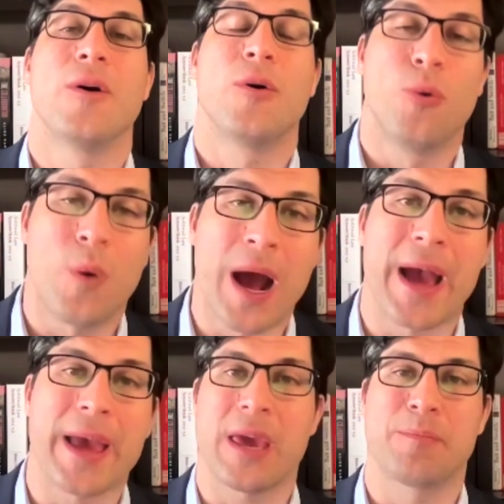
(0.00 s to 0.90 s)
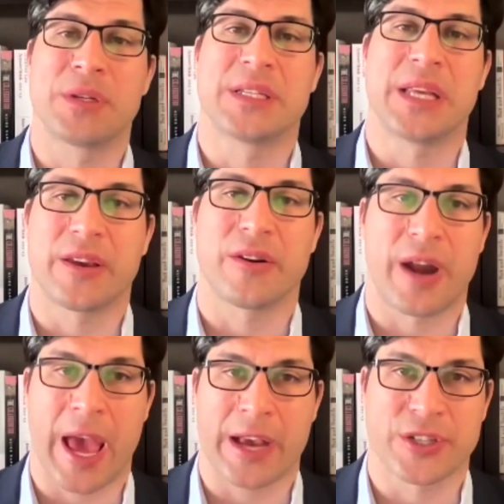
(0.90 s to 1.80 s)
why a particular
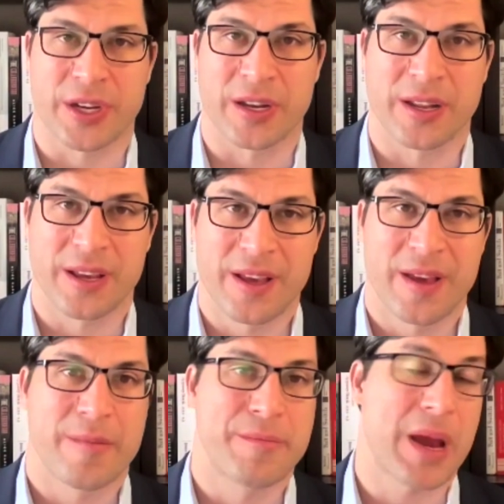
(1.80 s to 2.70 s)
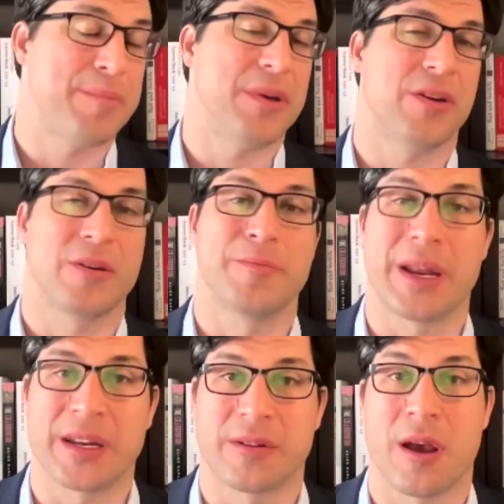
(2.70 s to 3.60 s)
action might be a
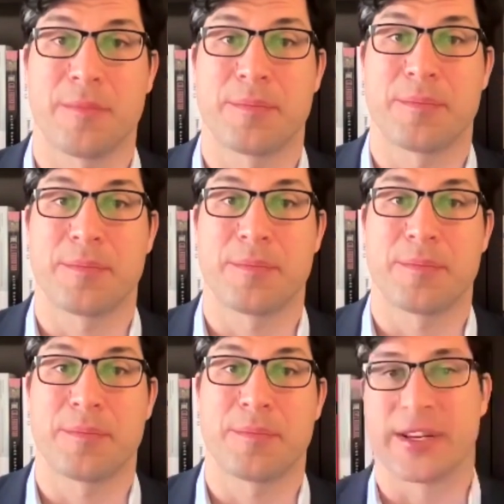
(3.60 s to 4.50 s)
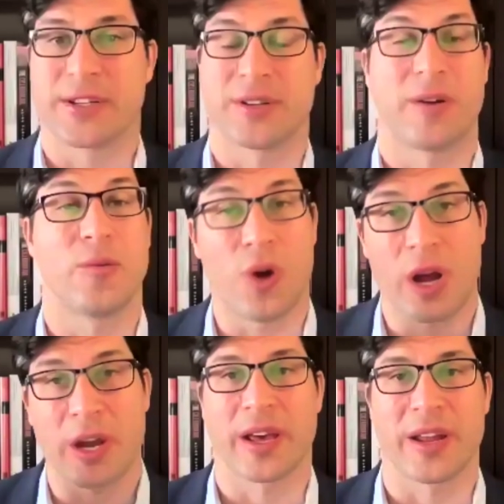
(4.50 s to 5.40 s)
competition violation in
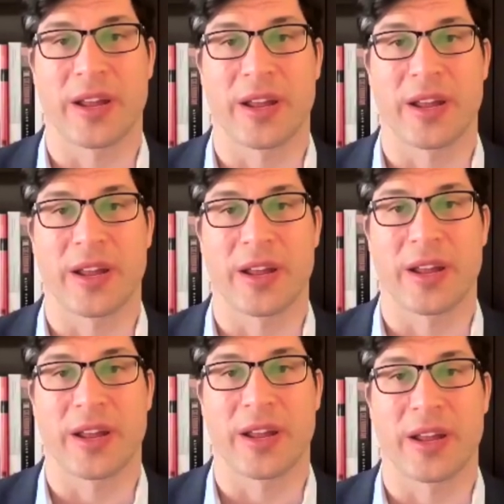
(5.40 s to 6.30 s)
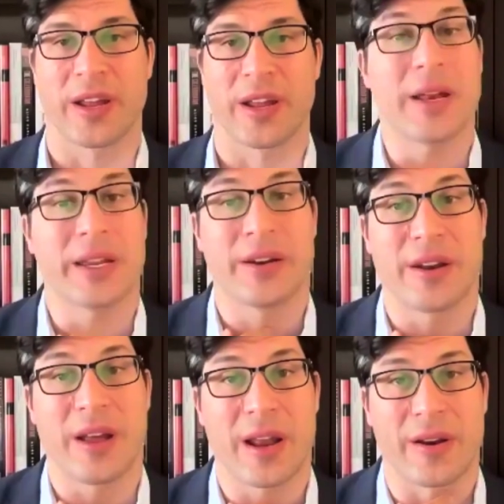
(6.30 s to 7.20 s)
one country, but
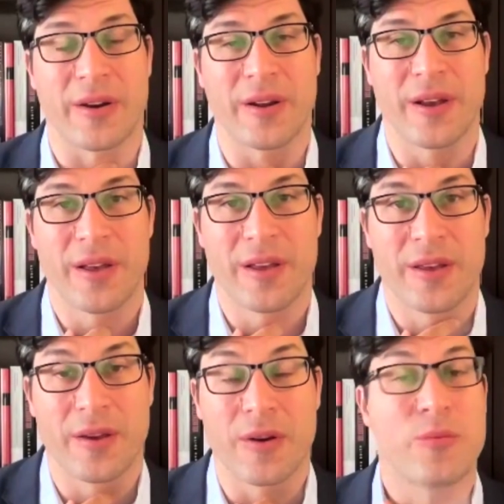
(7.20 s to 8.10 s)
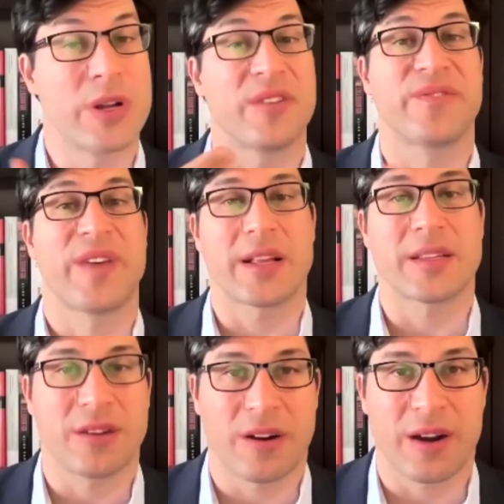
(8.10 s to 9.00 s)
not in another, when the facts
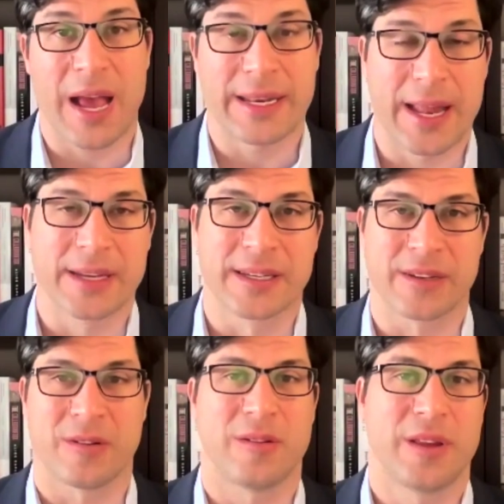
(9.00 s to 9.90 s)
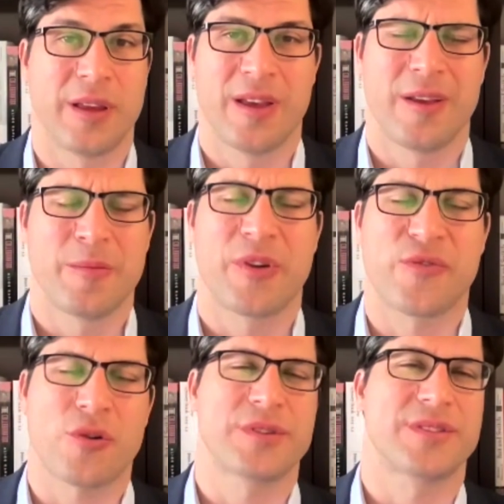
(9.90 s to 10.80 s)
are identical. But of
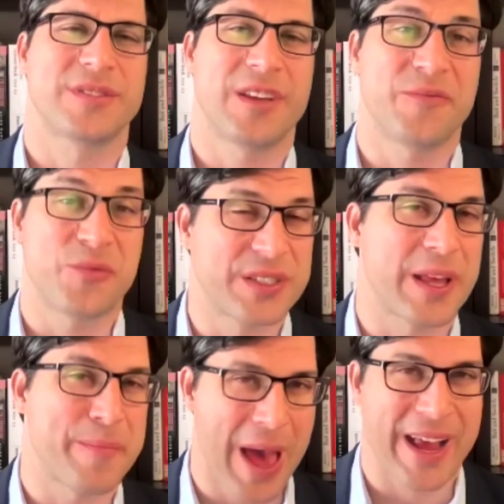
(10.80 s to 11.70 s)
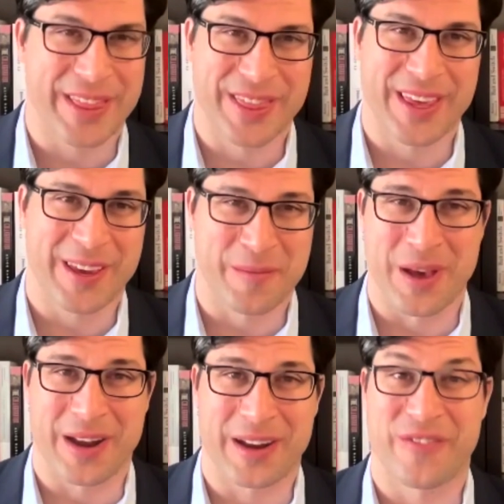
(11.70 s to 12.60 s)
course, if we step back and think
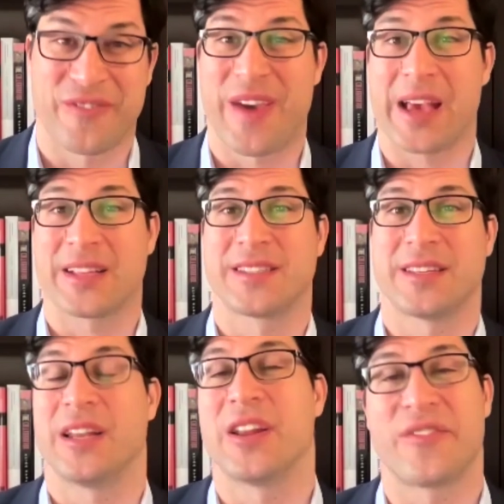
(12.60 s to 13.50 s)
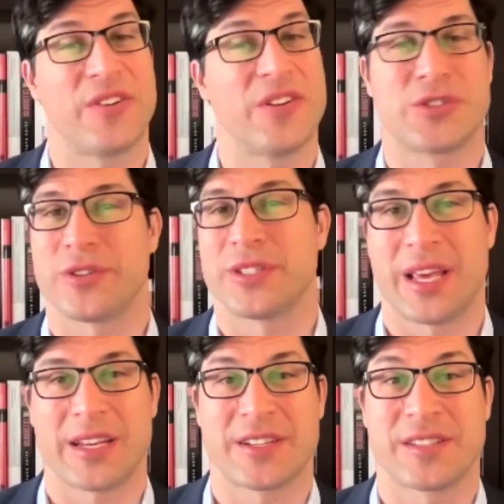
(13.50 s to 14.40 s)
about it, the facts in different
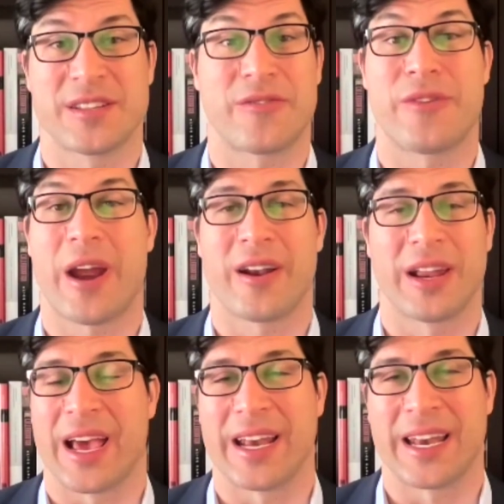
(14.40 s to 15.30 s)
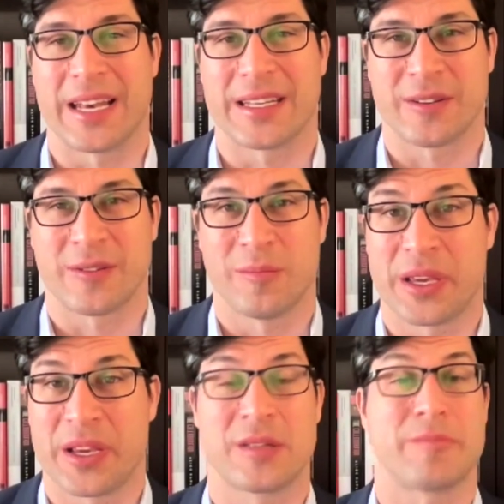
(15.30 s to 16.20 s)
jurisdictions are rarely identical
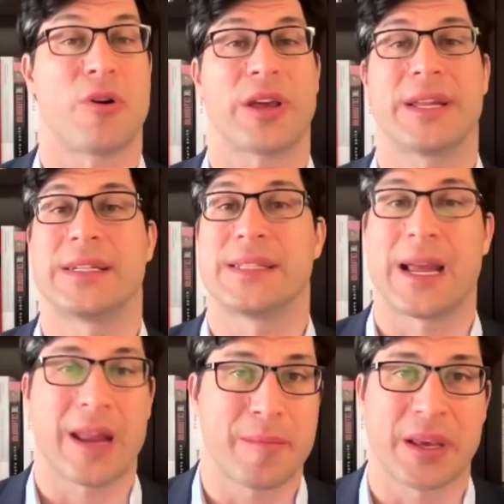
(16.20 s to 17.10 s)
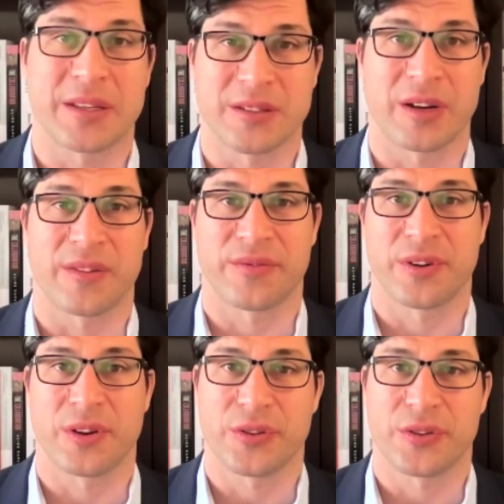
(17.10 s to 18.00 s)
because the market dynamics are
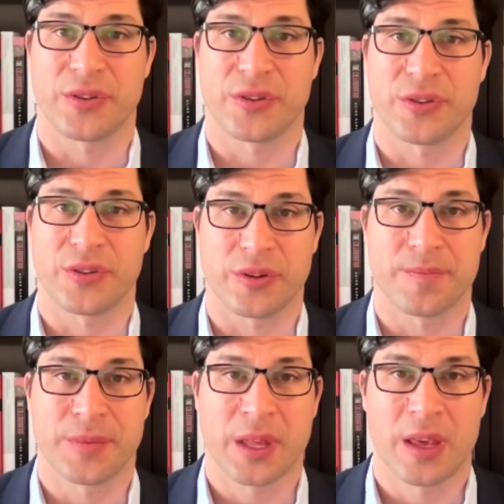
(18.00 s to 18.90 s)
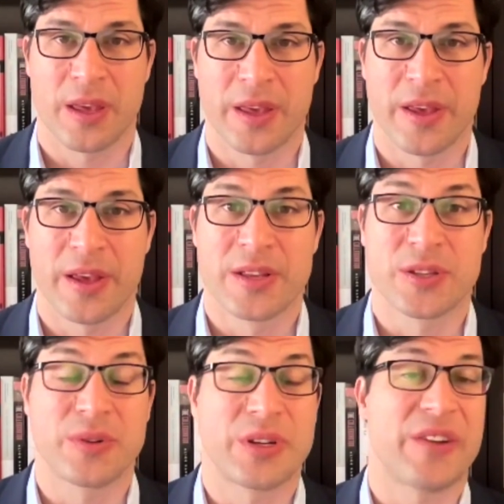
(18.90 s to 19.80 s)
different.
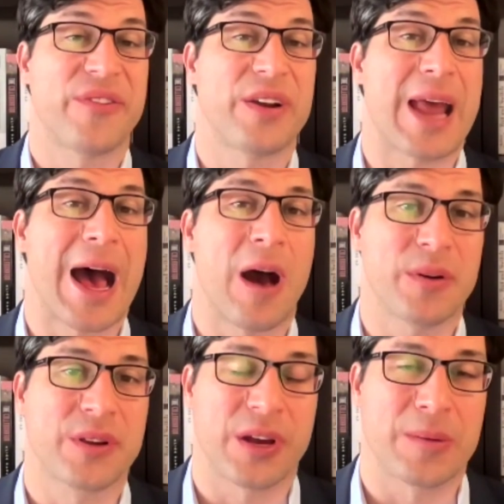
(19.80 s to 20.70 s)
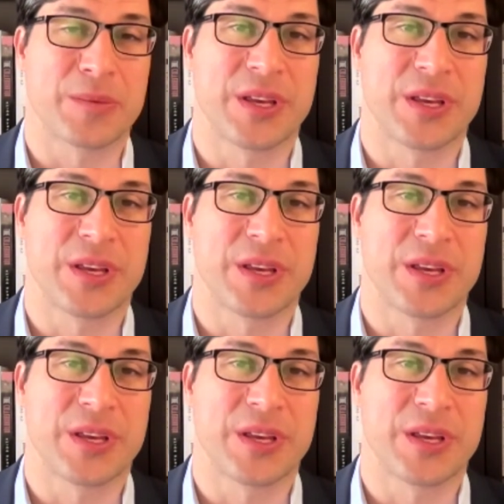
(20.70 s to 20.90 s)
So different outcomes